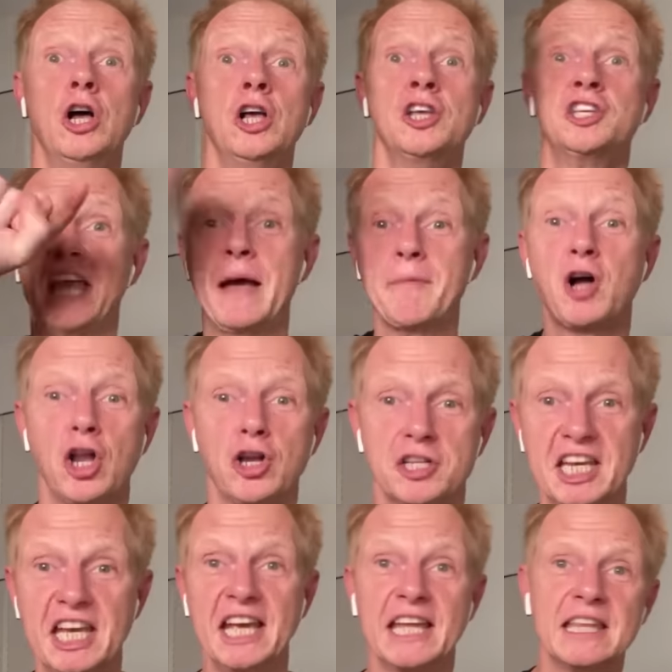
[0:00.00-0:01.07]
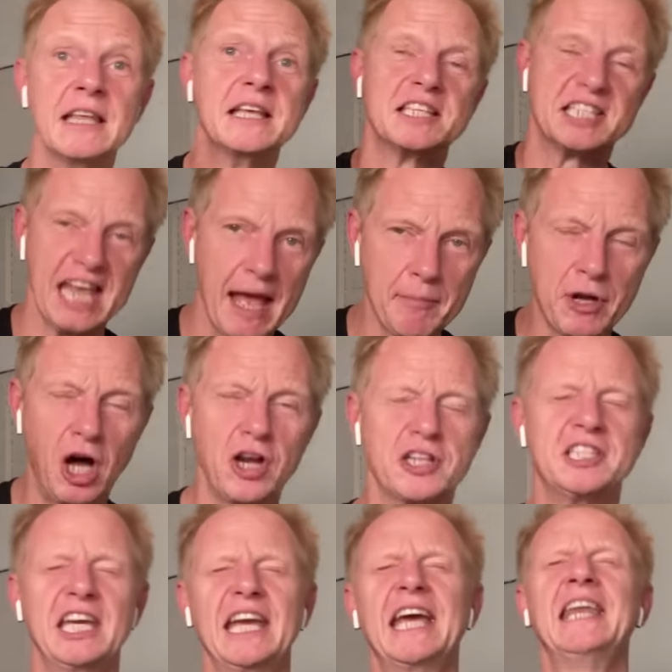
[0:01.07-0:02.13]
Sam called it Teagan. Sam called
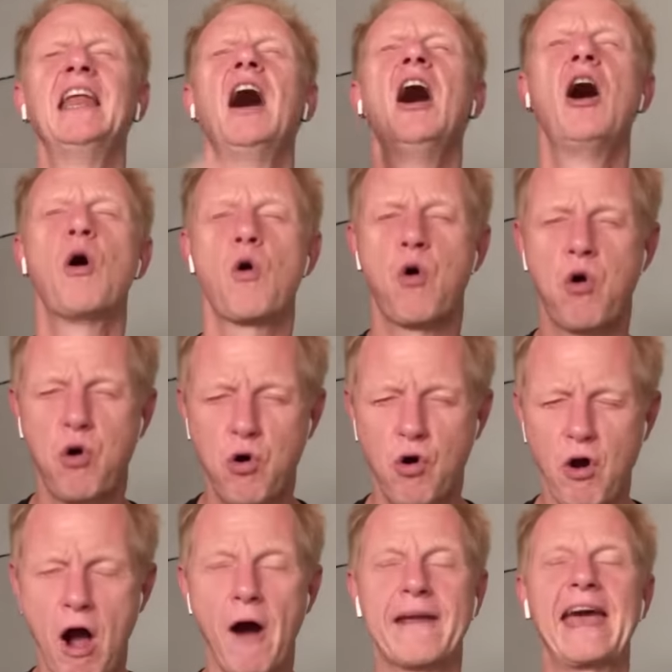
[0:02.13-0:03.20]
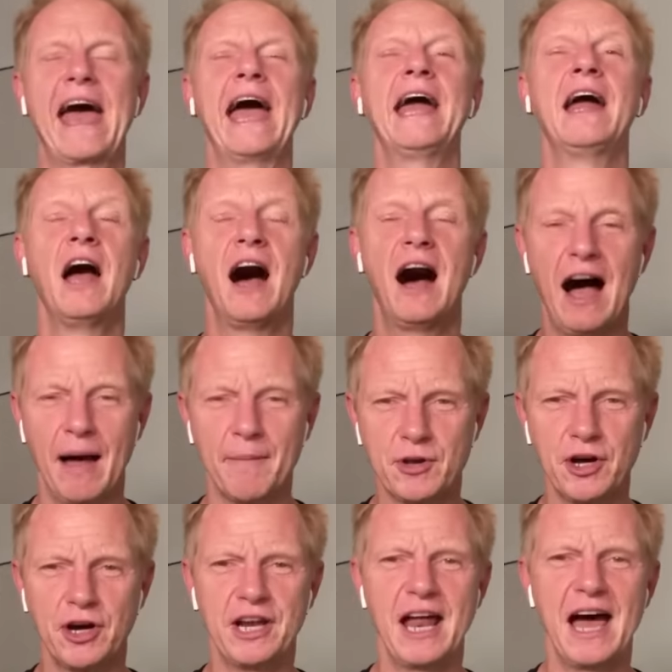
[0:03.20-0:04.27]
it Teagan. Whew. Okay, I'm
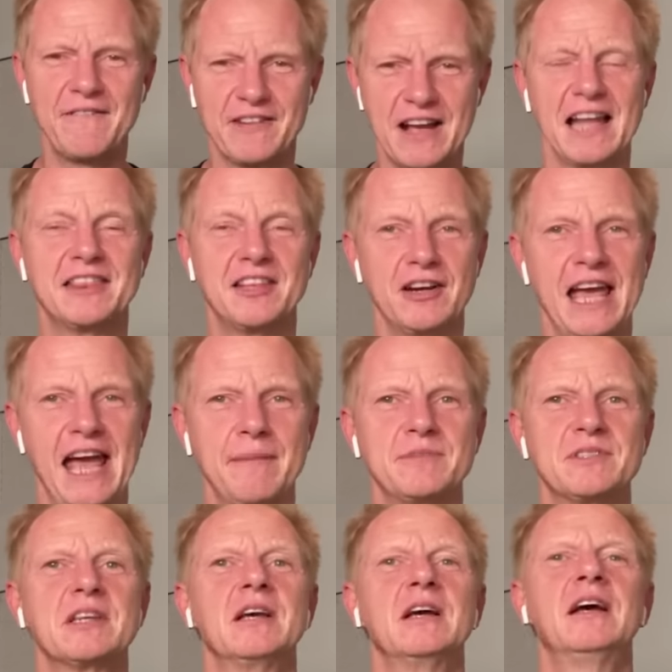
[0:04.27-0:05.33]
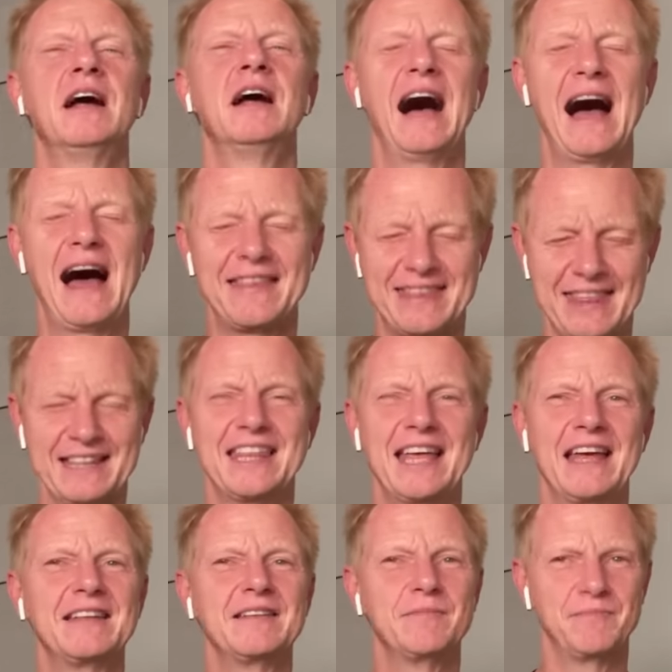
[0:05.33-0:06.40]
good. I've got their names. I think
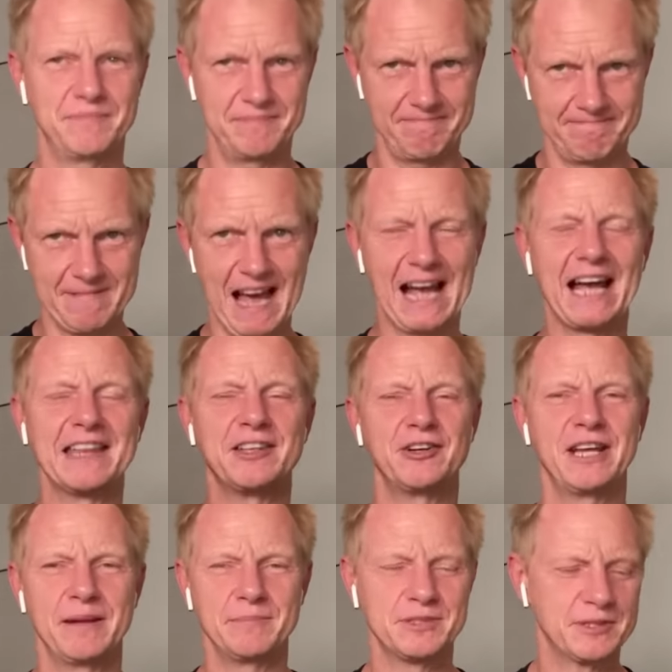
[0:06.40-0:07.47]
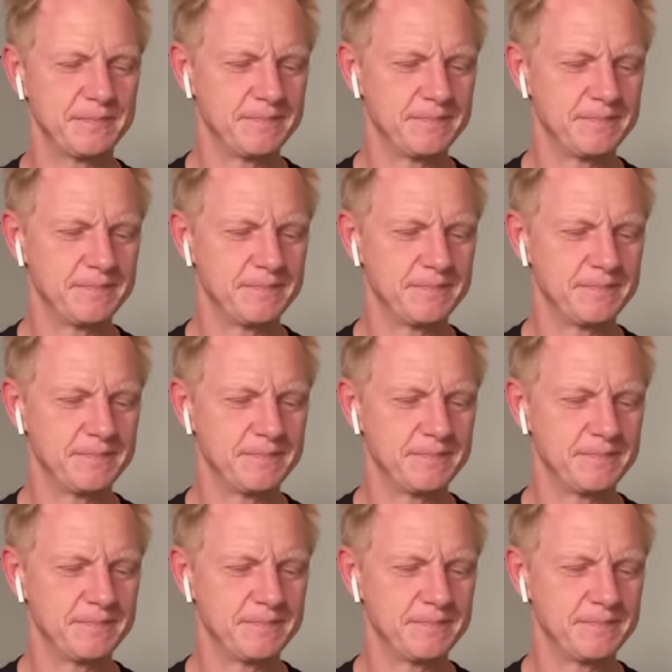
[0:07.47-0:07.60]
that I got their names.